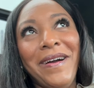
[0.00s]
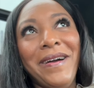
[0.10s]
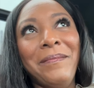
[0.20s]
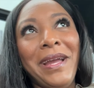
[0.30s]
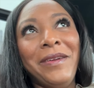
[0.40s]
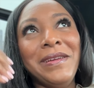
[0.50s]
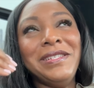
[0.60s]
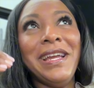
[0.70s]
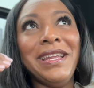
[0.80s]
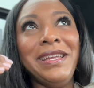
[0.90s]
my
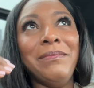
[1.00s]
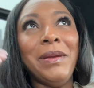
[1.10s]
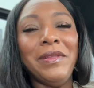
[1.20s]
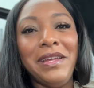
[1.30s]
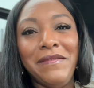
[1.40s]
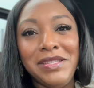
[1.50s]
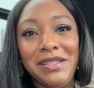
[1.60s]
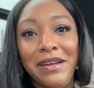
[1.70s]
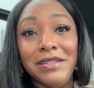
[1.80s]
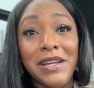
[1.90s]
Christianity and my beliefs
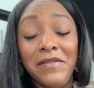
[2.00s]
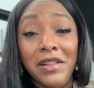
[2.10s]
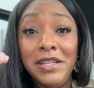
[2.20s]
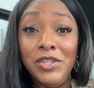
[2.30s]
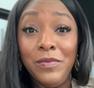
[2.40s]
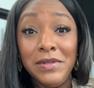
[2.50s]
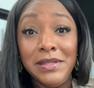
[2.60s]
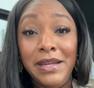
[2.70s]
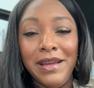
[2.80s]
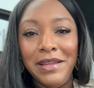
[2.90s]
there definitely
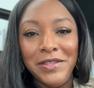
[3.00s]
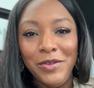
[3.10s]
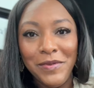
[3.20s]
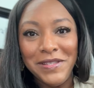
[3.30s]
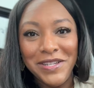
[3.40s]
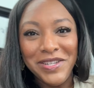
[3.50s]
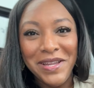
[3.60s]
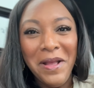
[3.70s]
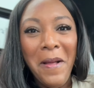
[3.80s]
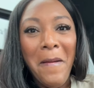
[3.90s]
supersede any
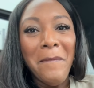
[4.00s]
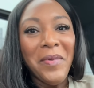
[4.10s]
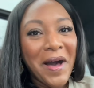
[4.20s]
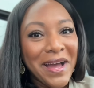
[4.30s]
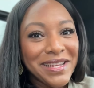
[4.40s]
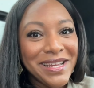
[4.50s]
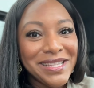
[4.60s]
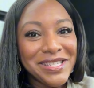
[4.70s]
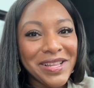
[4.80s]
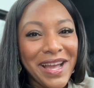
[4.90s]
superstition, but
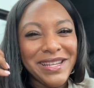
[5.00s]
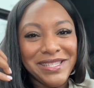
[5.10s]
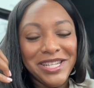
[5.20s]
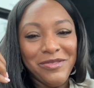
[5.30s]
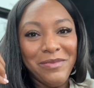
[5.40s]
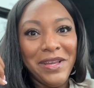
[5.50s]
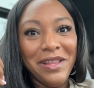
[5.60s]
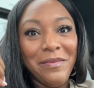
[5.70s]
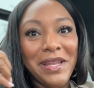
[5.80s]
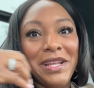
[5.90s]
it still kind of sticks with me a
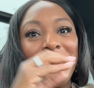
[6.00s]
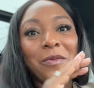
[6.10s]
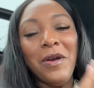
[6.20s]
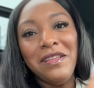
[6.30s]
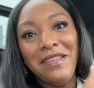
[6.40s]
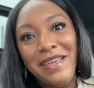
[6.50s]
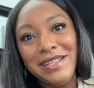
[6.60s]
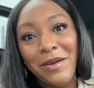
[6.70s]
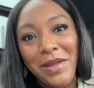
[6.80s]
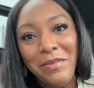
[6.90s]
little bit. And so one of the
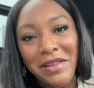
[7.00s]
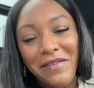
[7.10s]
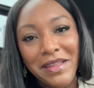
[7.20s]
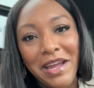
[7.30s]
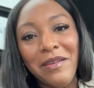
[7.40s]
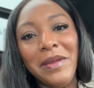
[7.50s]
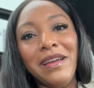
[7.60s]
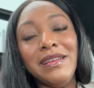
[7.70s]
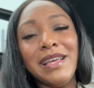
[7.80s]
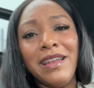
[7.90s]
things that we believe in the
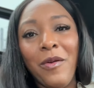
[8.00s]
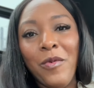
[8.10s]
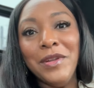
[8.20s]
Caribbean is that a woman